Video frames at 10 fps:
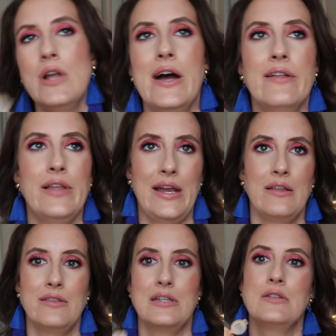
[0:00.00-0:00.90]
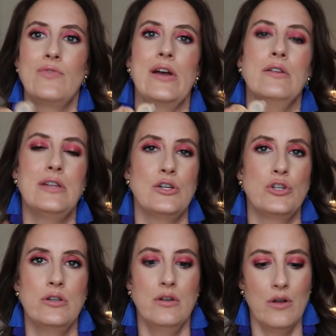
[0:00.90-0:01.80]
not like this
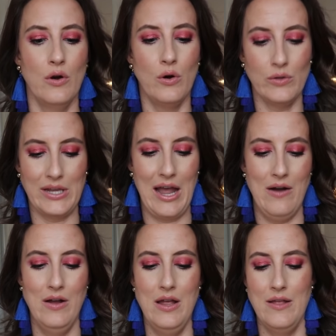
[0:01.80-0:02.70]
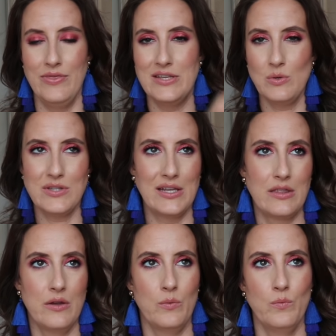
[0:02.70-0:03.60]
foundation. Holy cow. This was
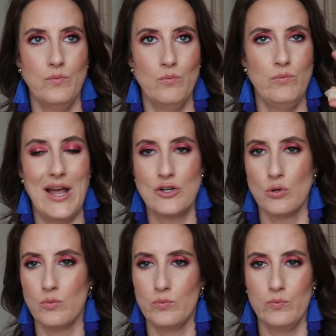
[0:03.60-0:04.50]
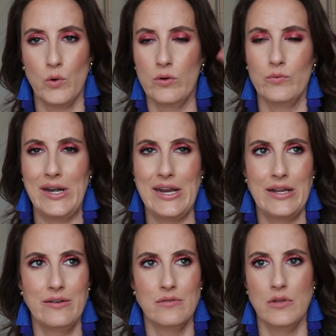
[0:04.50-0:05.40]
like the natural or
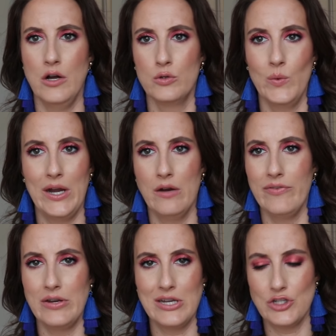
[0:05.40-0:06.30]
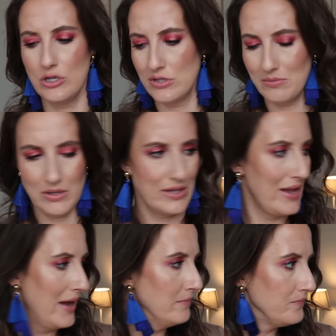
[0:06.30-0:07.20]
radiant long wear foundation or something like
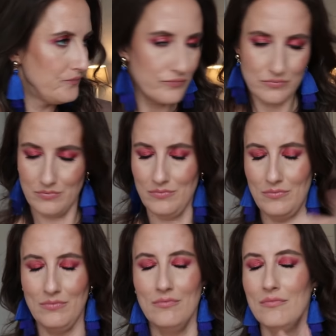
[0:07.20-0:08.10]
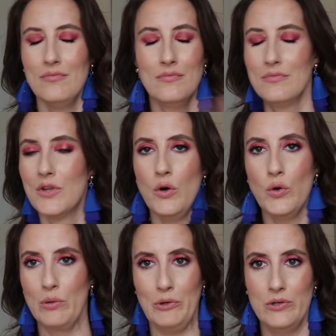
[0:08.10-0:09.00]
that.
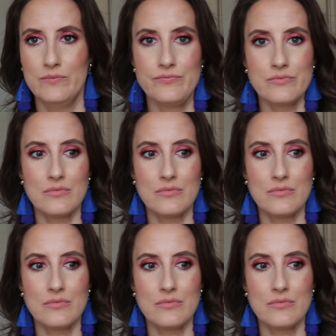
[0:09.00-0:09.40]
Horrible.